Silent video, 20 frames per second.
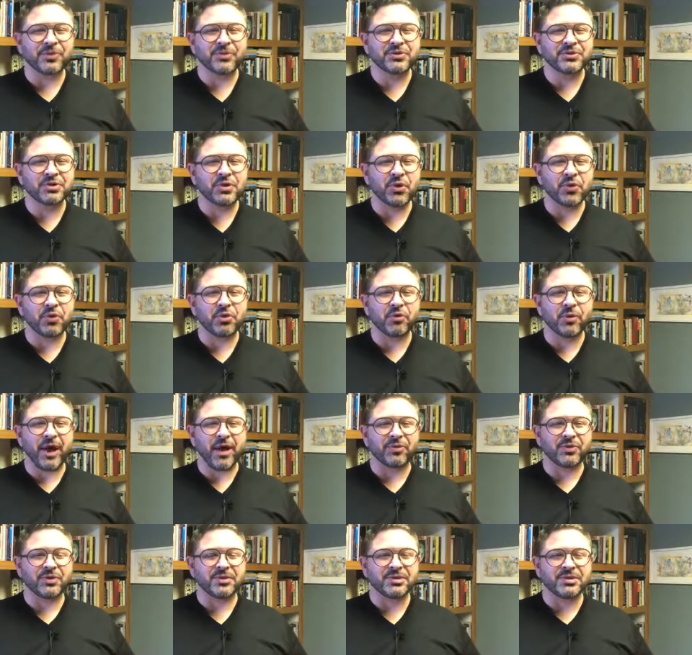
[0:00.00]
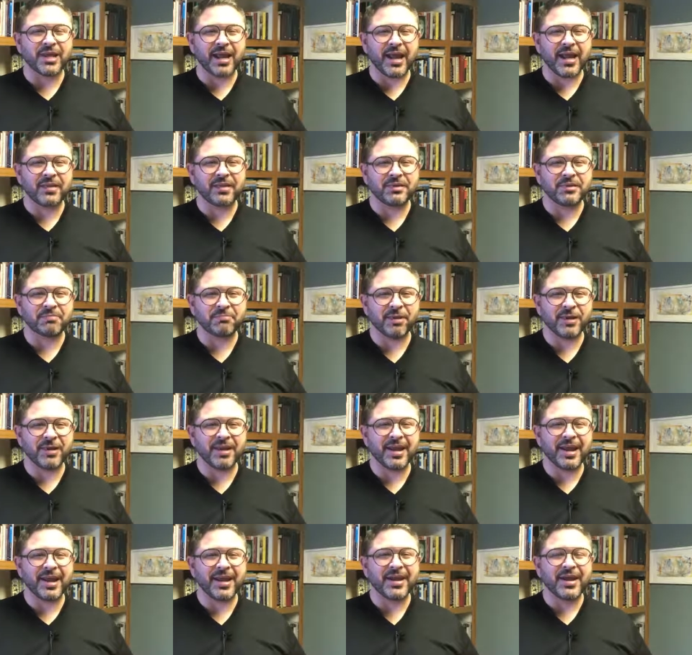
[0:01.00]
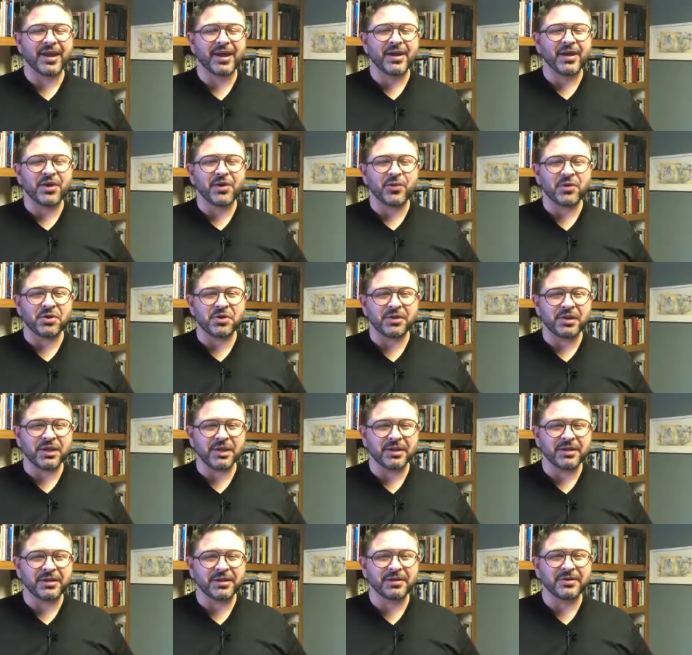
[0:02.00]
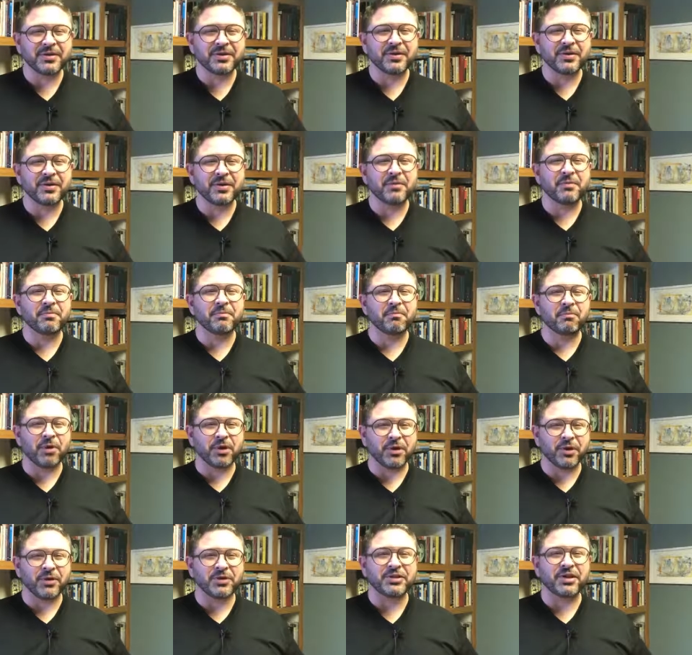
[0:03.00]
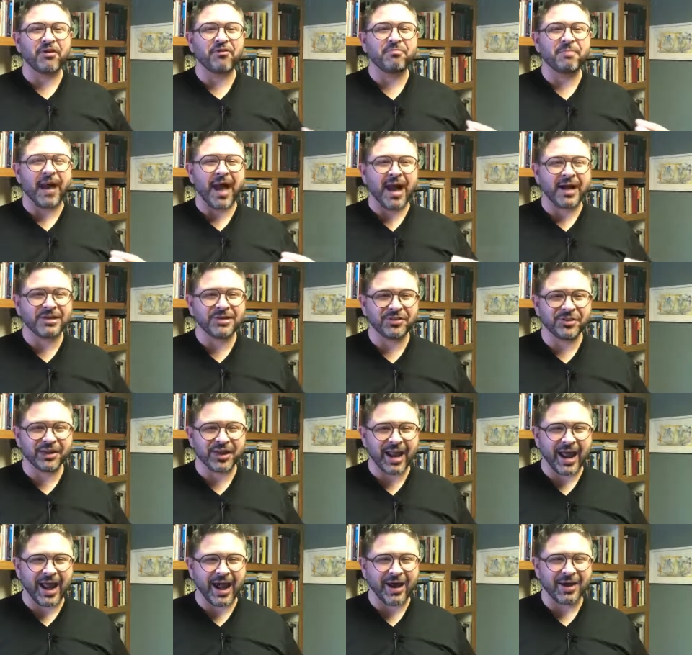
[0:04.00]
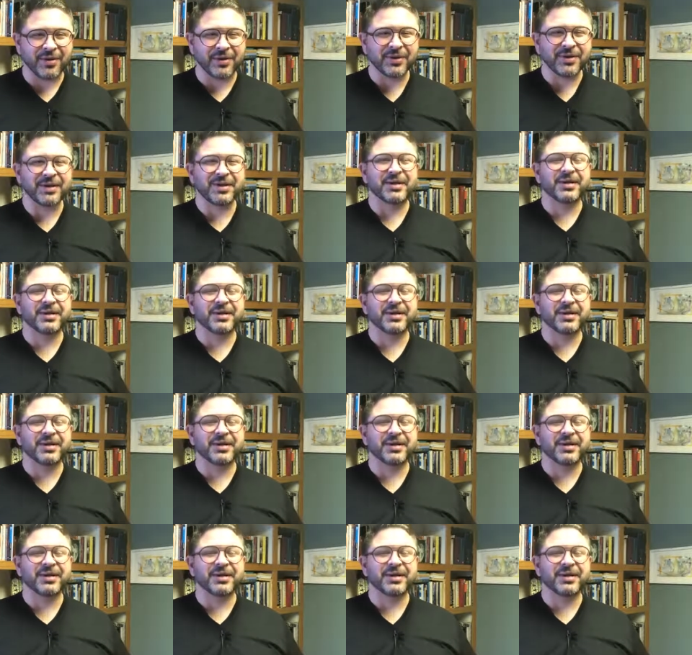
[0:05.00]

So throughout this day, this Monday, when you need it, bring yourself back to the now.